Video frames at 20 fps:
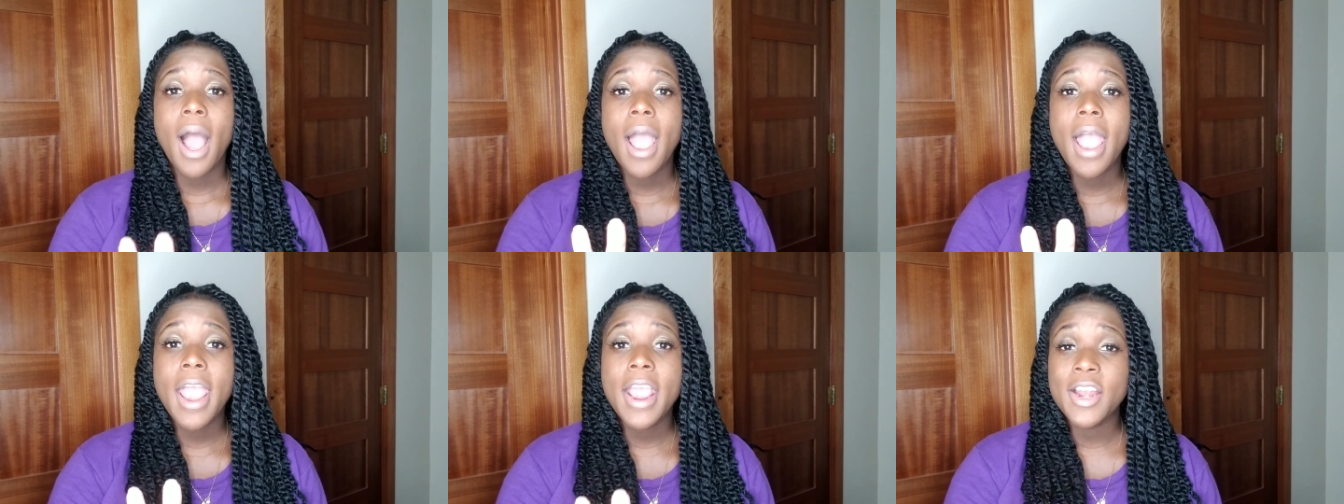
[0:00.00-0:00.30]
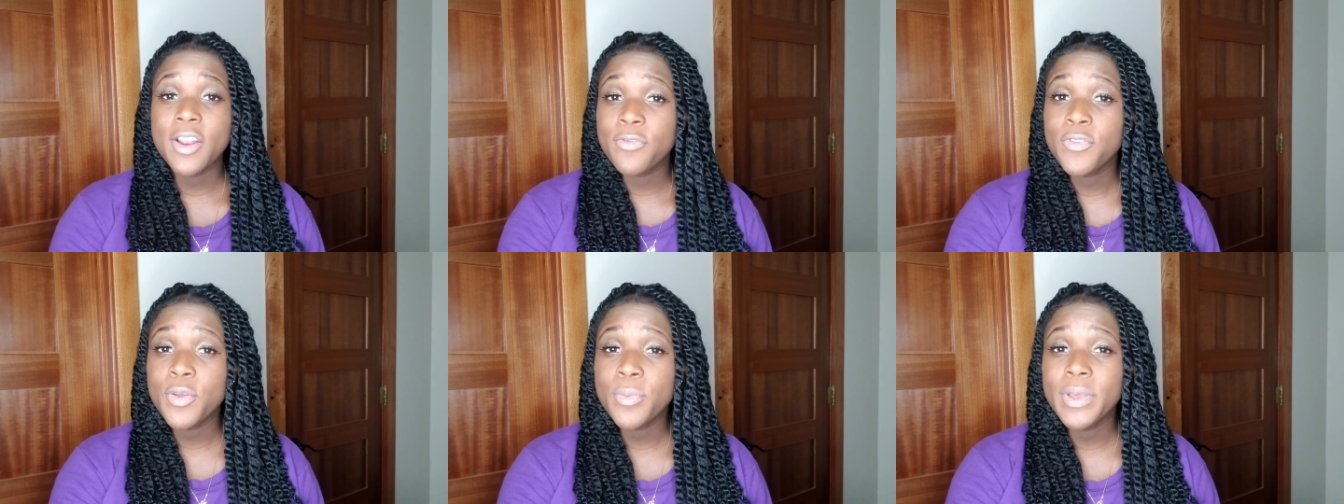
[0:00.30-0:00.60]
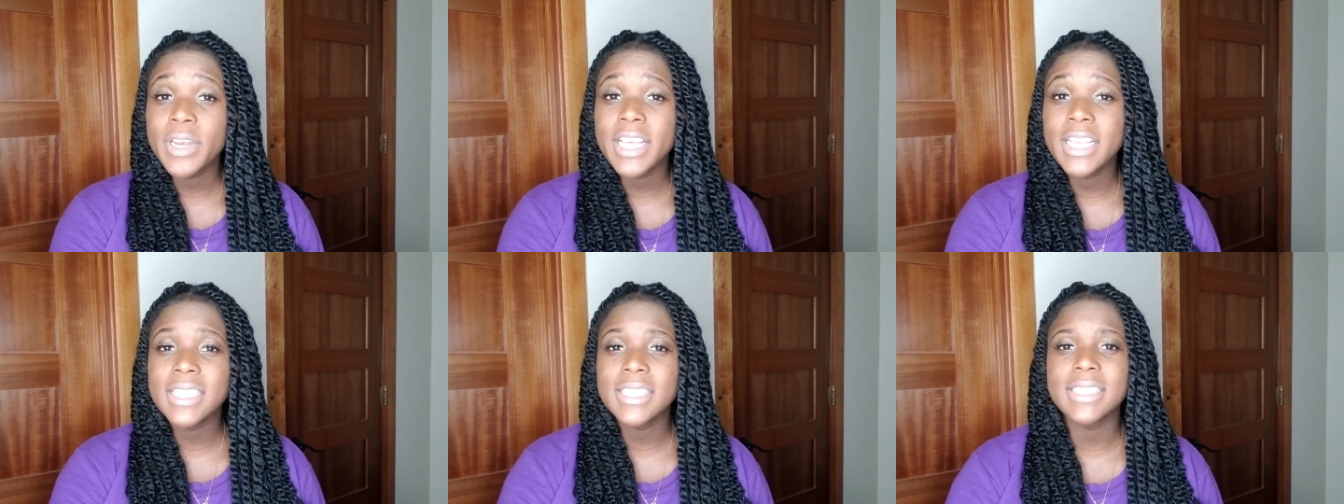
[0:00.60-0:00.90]
in a few
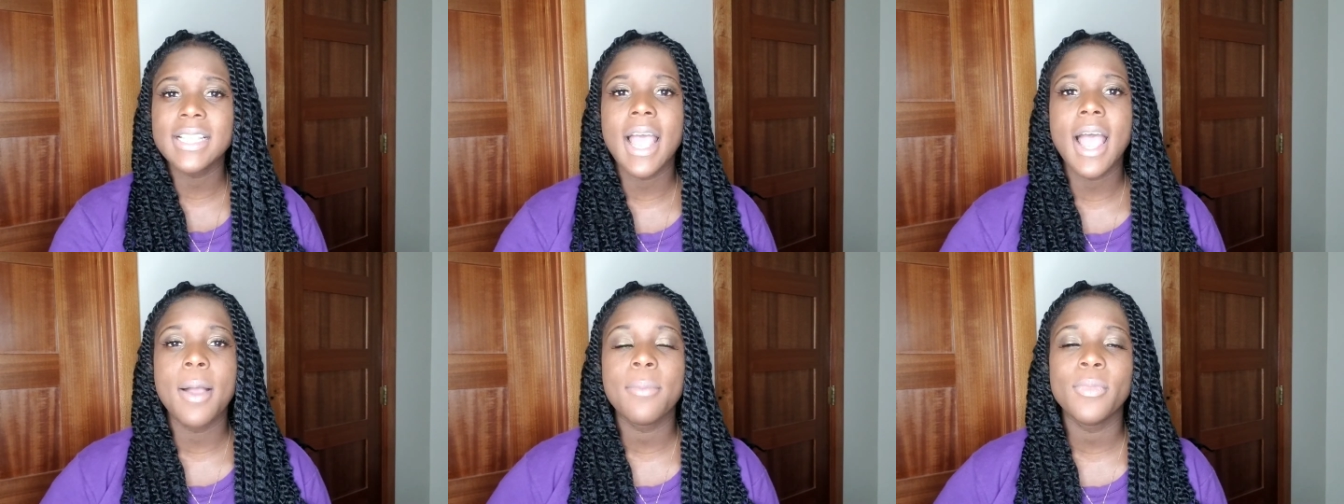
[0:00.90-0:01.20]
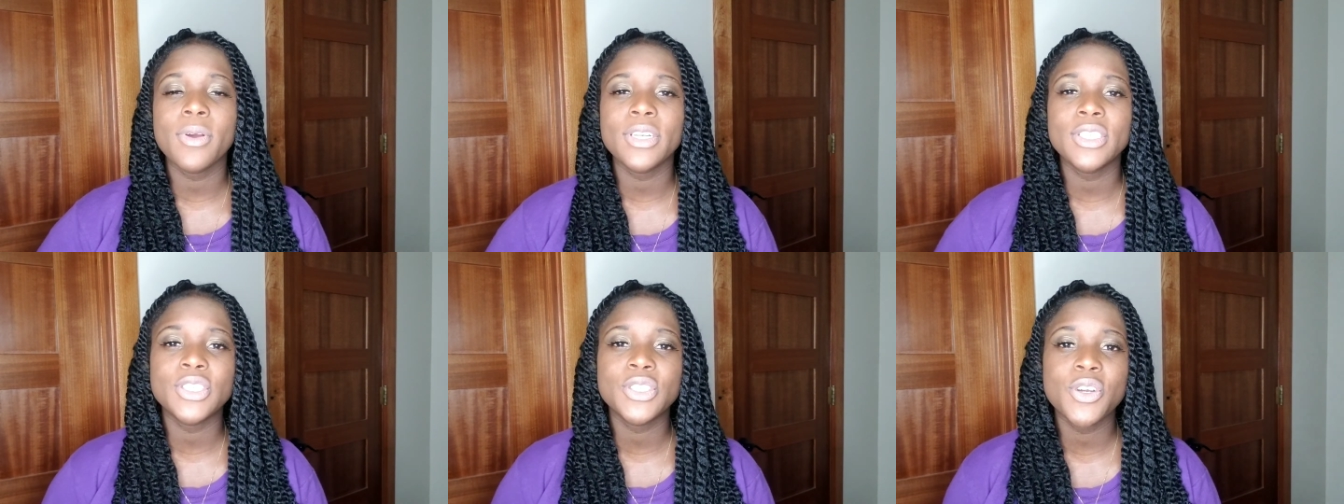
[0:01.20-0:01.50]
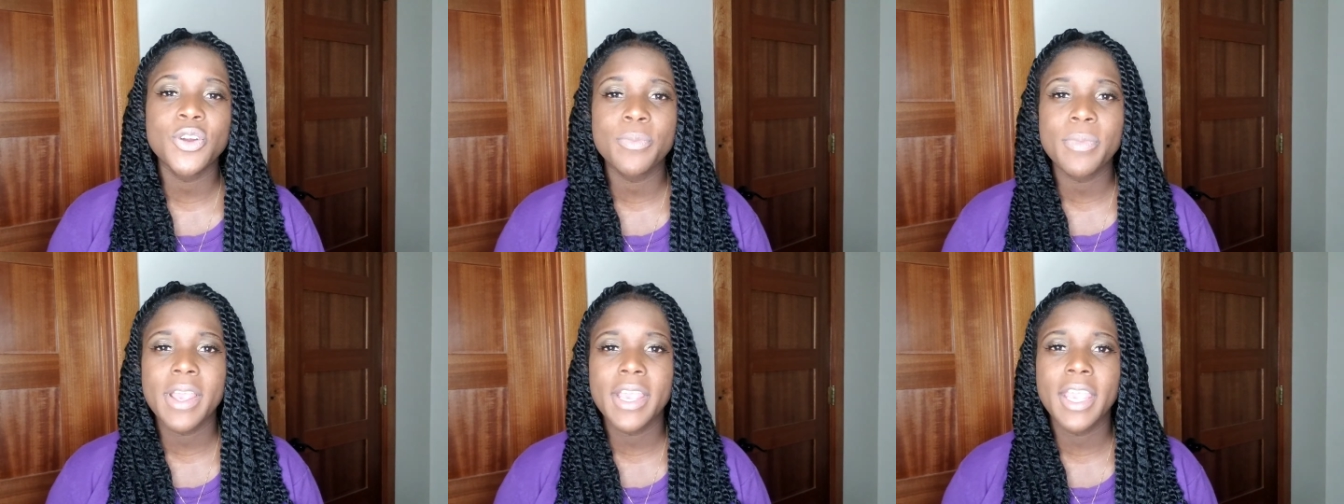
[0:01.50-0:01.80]
minutes, I'm going to
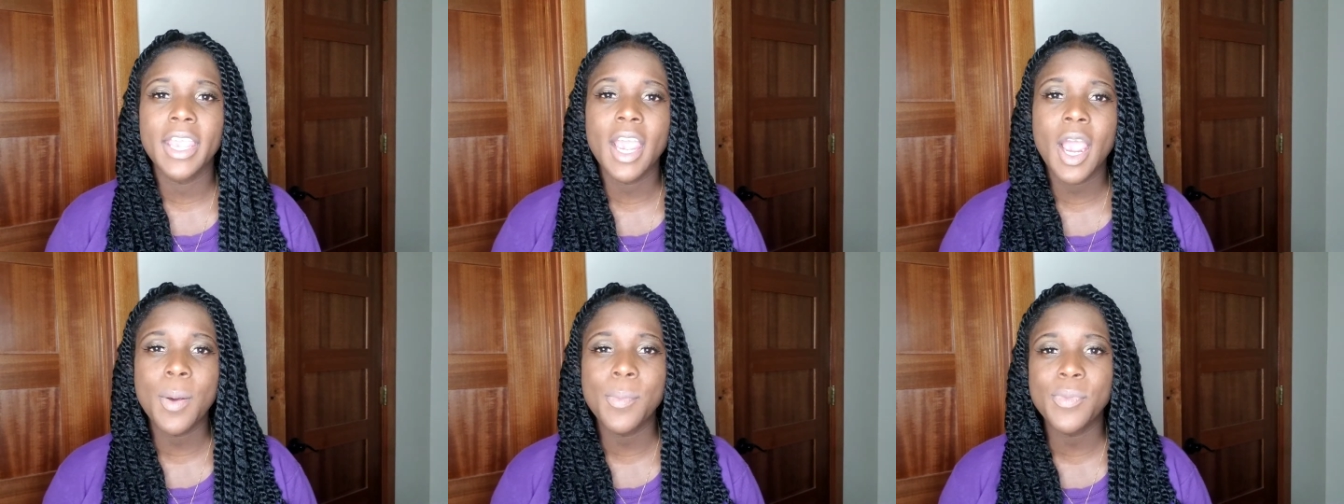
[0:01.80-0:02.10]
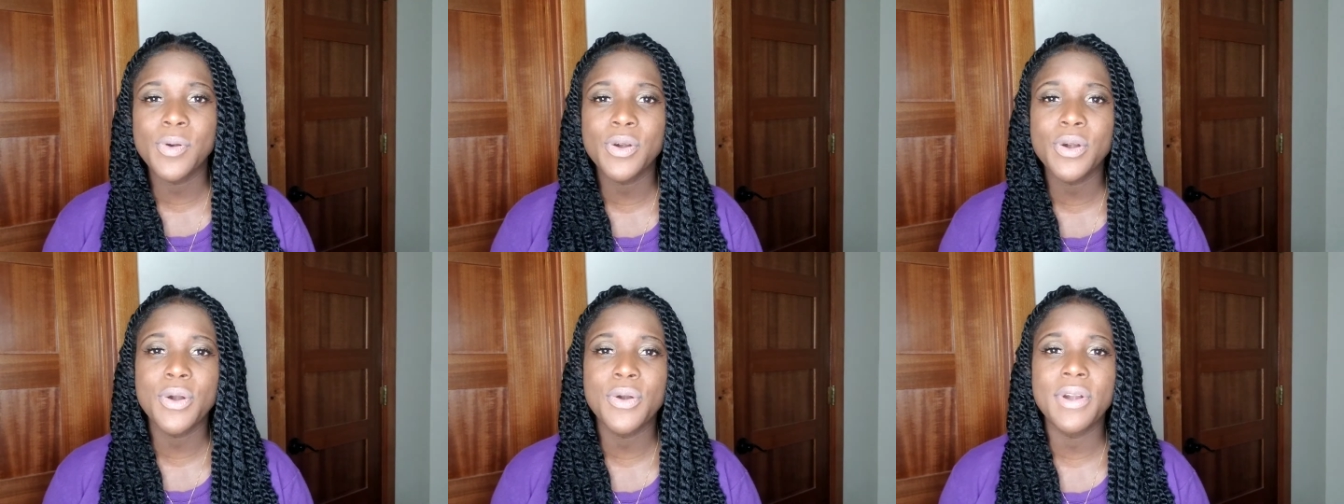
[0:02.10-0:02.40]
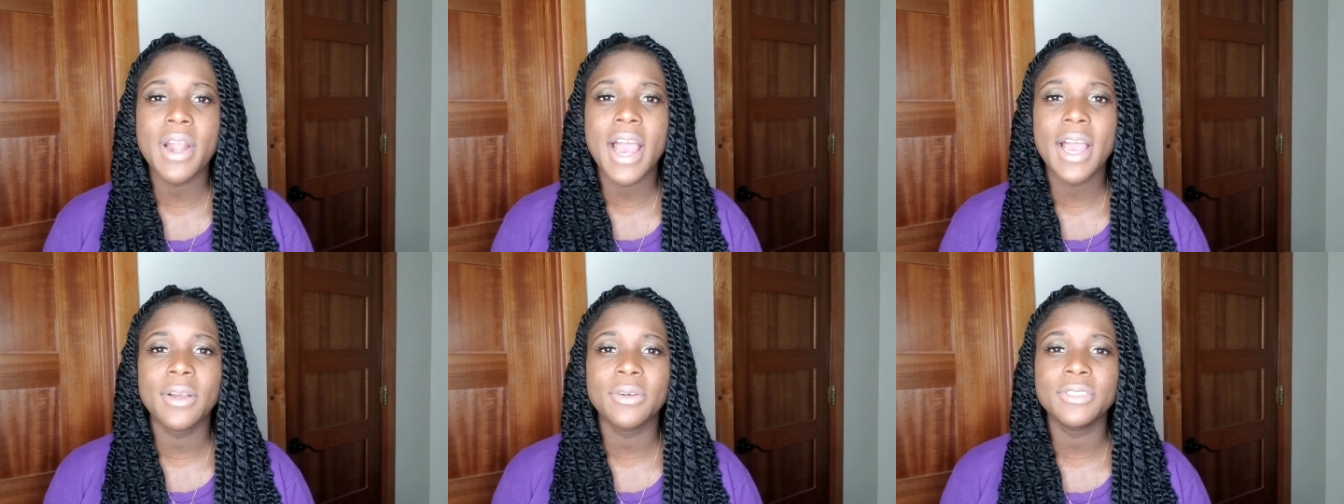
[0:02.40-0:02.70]
turn my camera
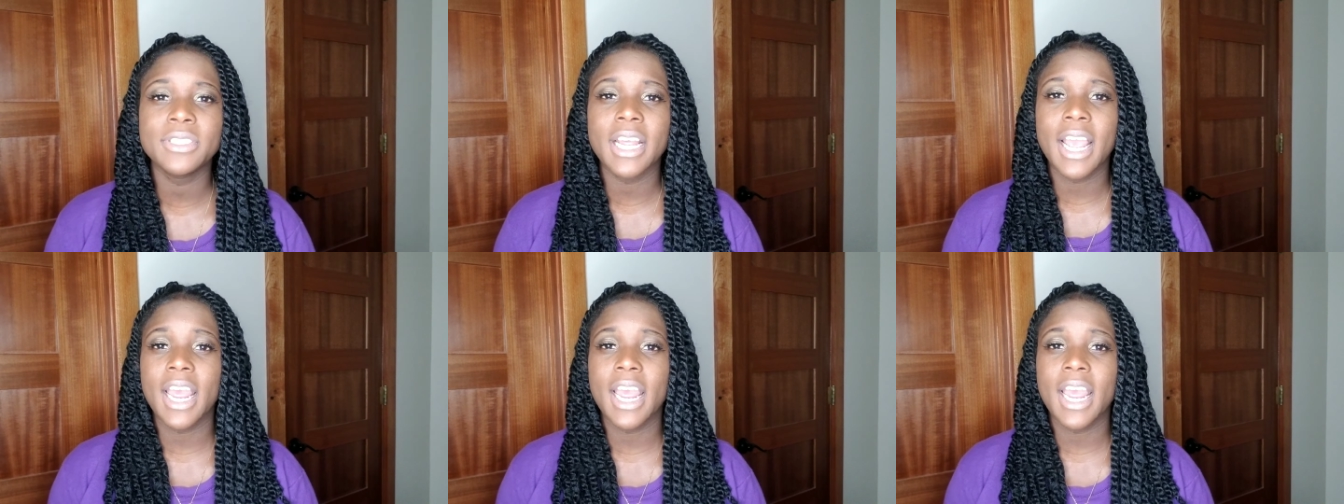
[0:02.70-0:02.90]
around